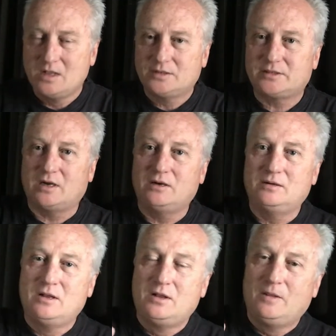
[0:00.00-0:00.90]

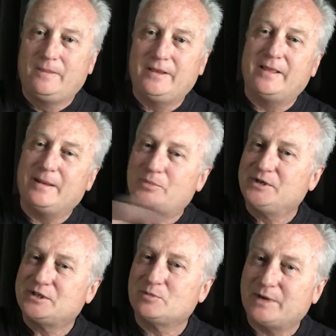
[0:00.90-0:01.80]
So you know, that
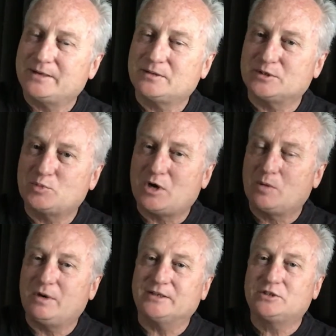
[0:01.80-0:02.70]
brings us back to the
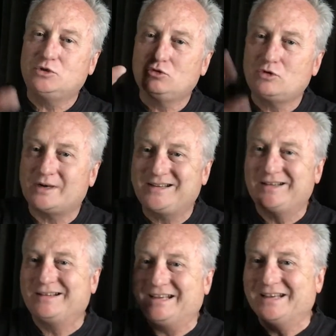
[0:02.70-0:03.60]
spark plug. So you're not
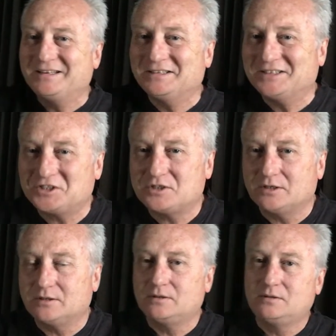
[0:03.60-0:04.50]
going to get
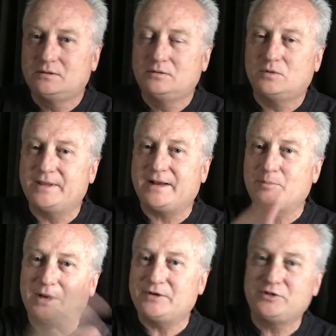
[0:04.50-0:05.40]
ignition
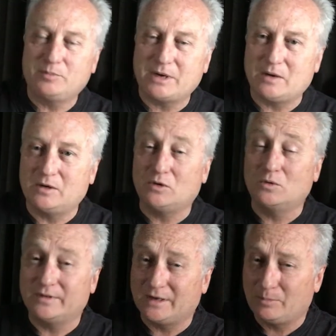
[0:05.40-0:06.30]
without battery power
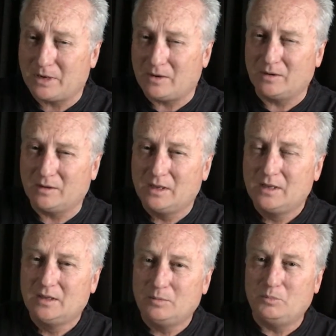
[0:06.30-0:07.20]
or without power
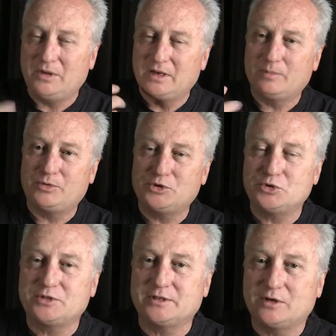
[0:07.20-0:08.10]
being
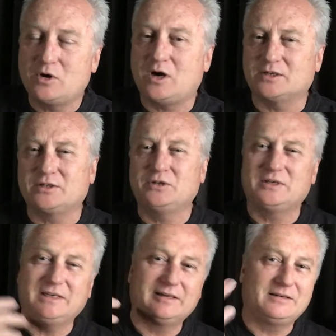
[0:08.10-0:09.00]
produced in the car. So
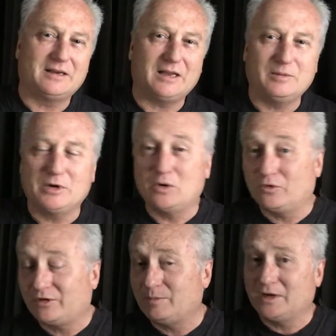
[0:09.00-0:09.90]
you'd need a dynamo
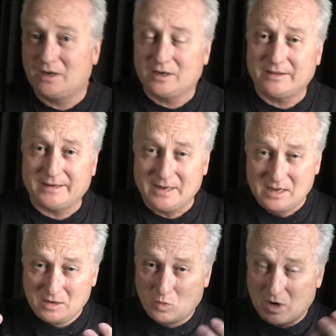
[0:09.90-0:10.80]
or something like that.
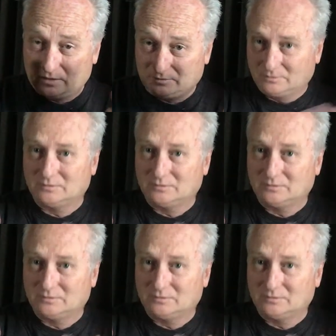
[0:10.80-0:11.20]
Well,